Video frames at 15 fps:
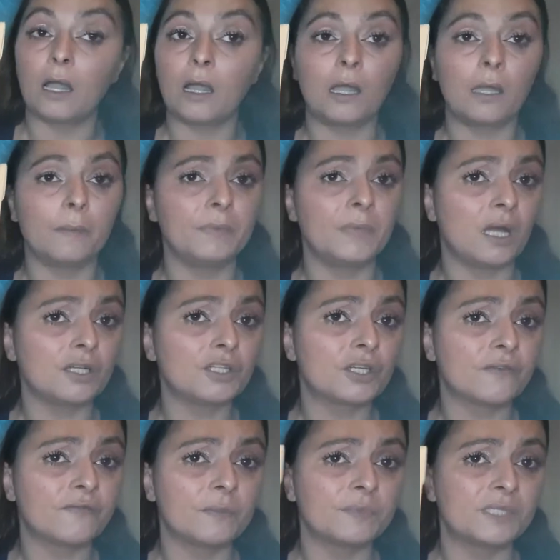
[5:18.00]
I'm not
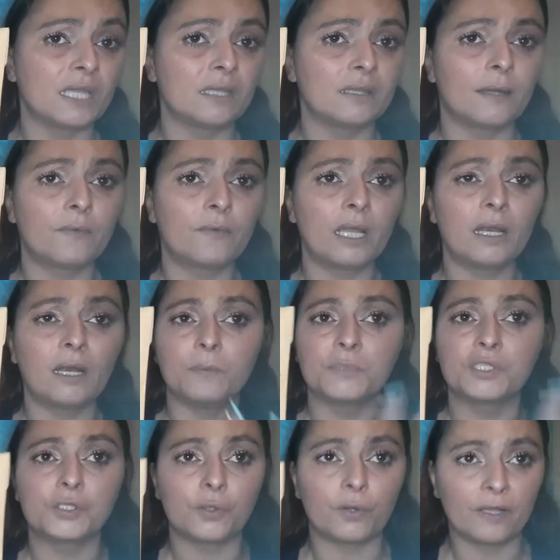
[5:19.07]
sure if I'm saying that right. I'm
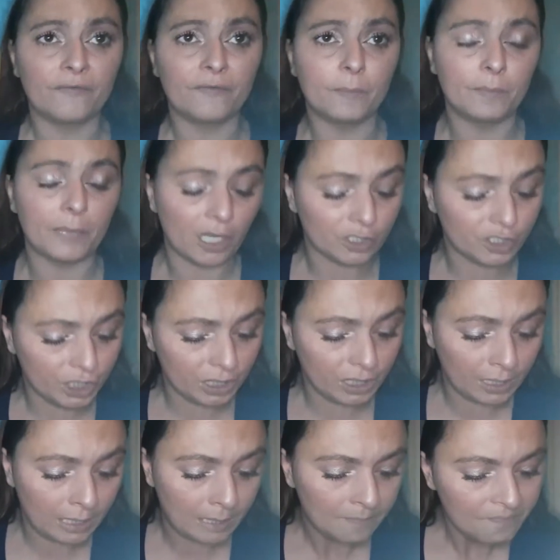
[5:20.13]
sorry if I'm botching
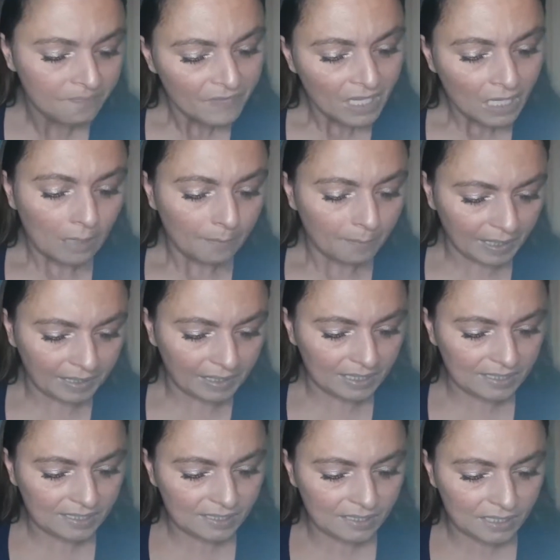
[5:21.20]
it, but
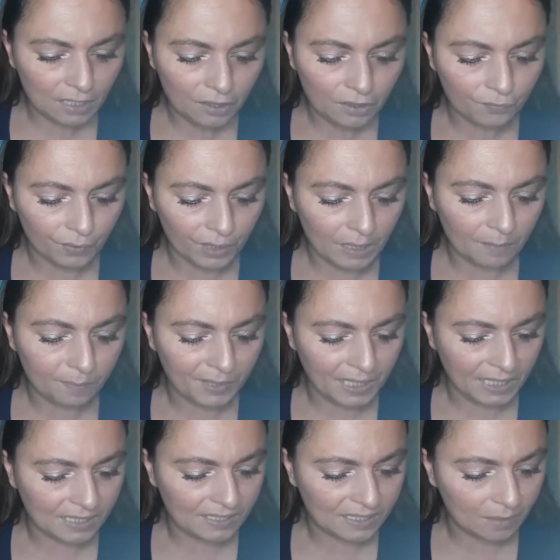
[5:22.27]
this is the
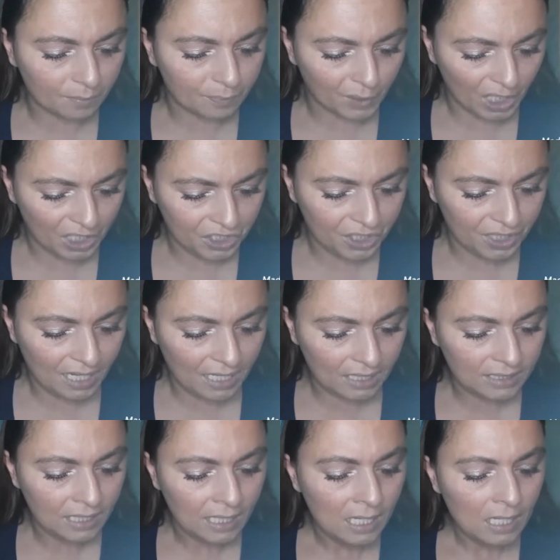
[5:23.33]
3-piece brush set.
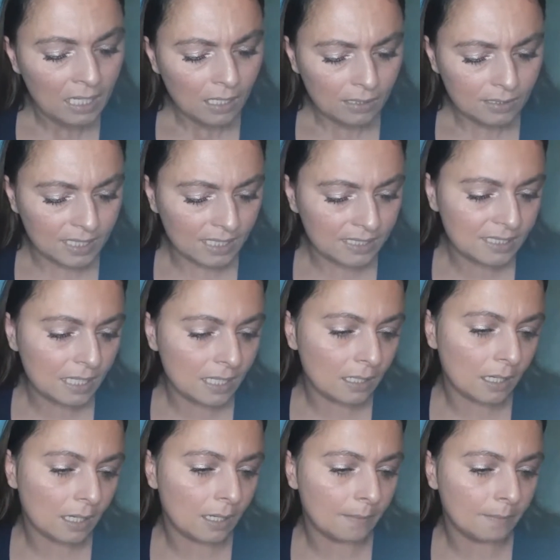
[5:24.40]
It says,
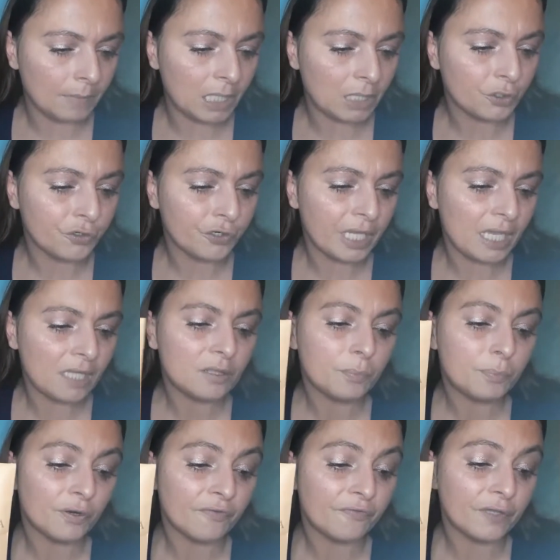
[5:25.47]
create the
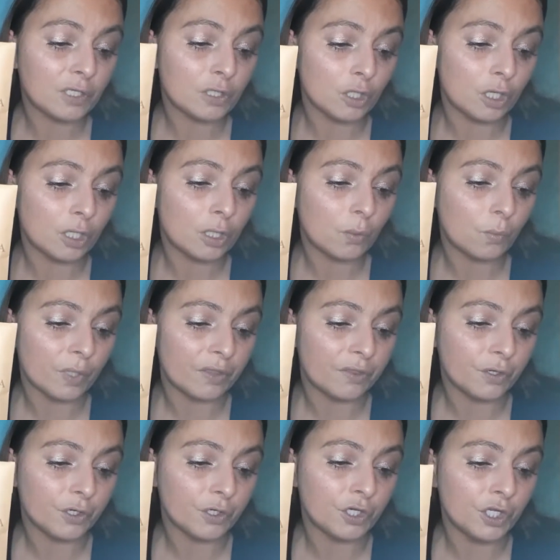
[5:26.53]
perfect look with
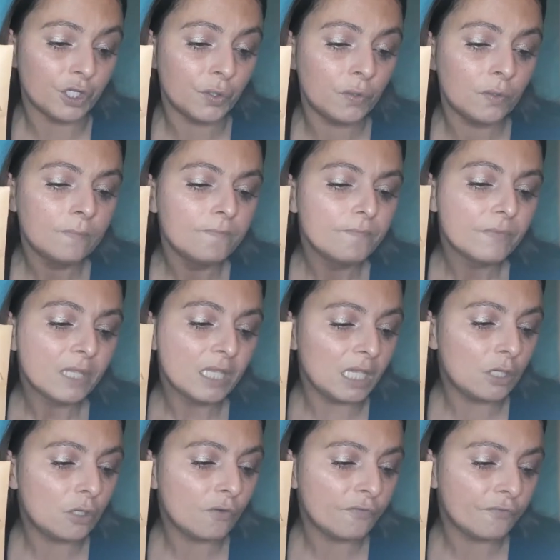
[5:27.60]
your new
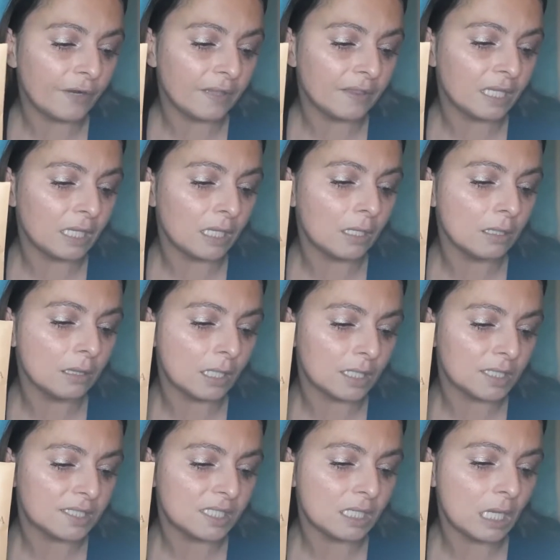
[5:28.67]
eco-friendly
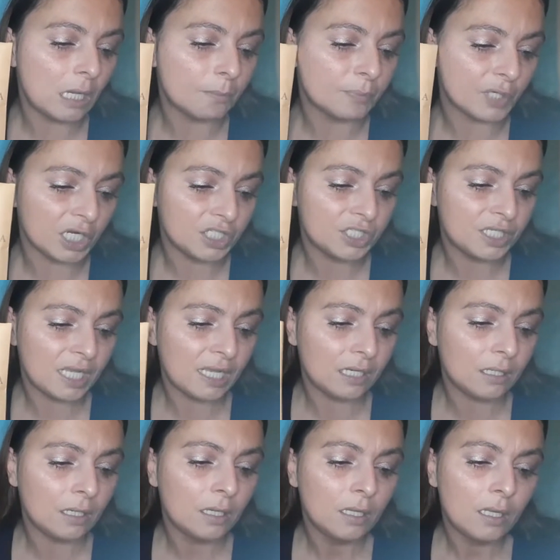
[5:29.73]
Luxie brush set.
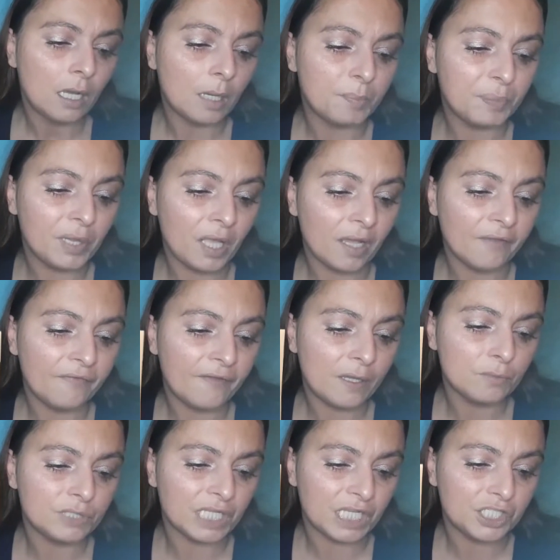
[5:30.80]
Apply
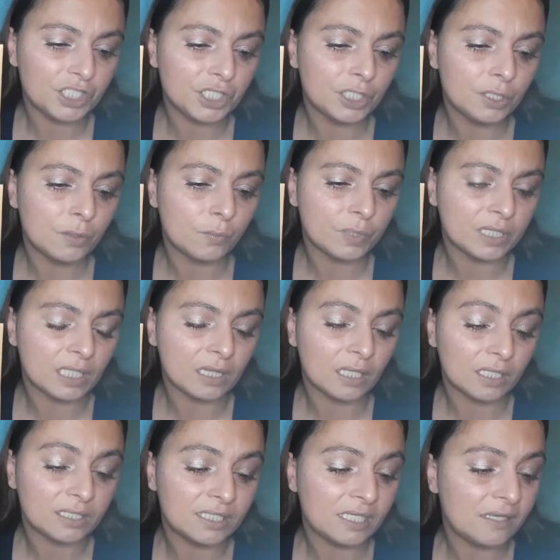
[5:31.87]
foundation with the
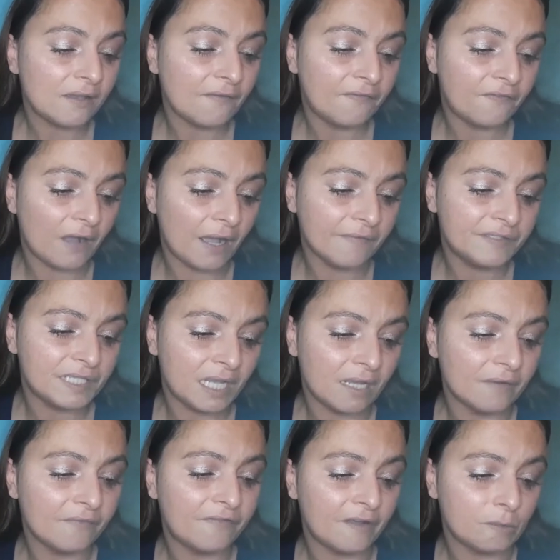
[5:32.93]
Luxie
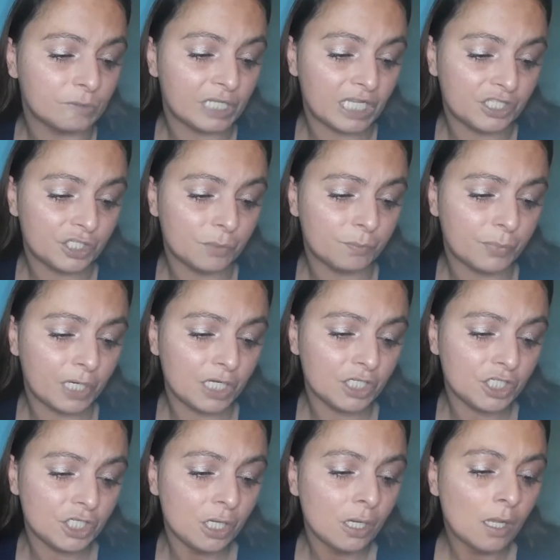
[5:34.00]
510 foundation
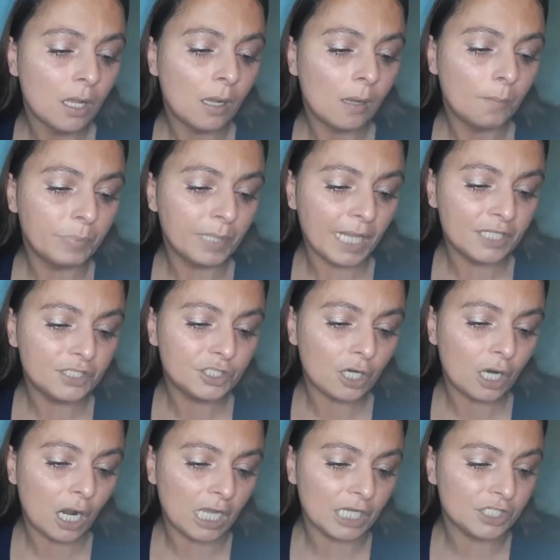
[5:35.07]
brush. Blend your
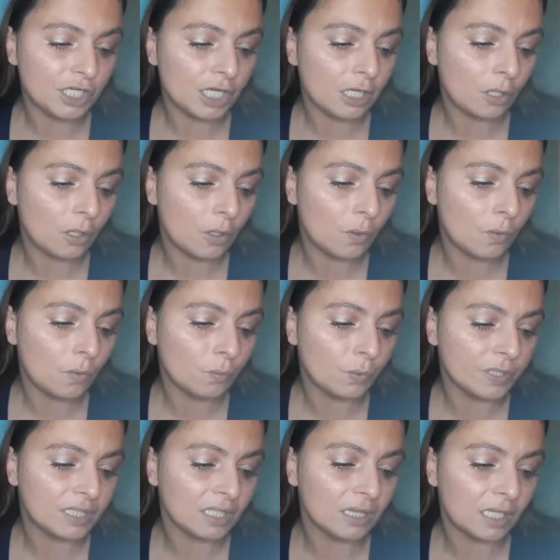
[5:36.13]
eyeshadow
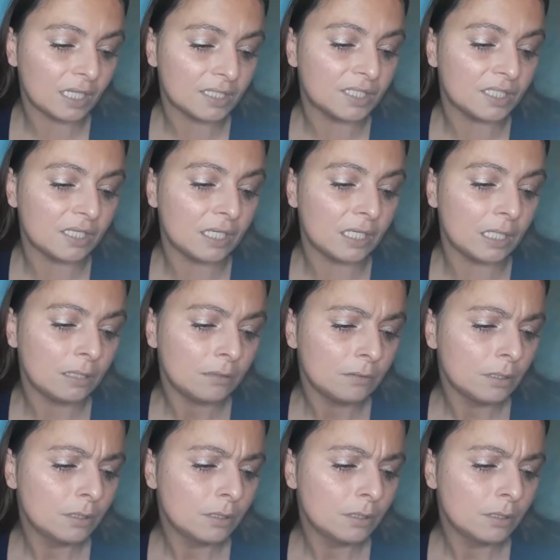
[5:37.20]
with the Luxie